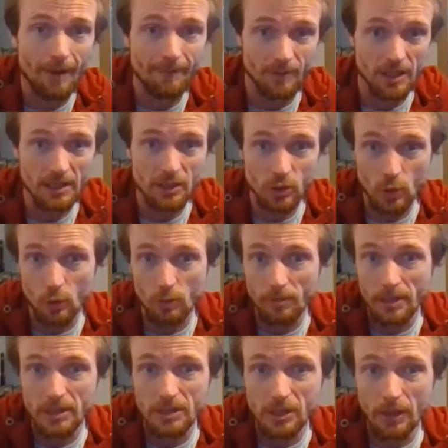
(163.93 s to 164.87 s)
he's taught
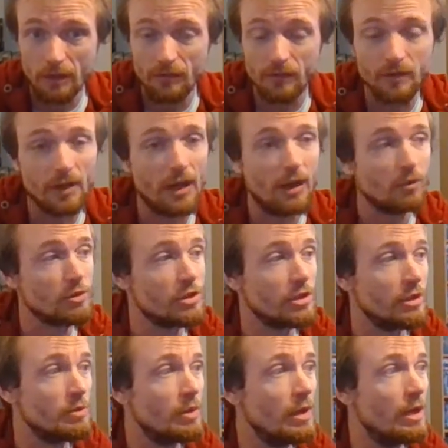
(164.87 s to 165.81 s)
me stuff how to
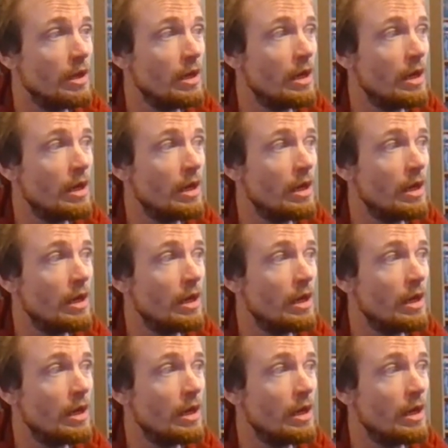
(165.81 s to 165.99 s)
do.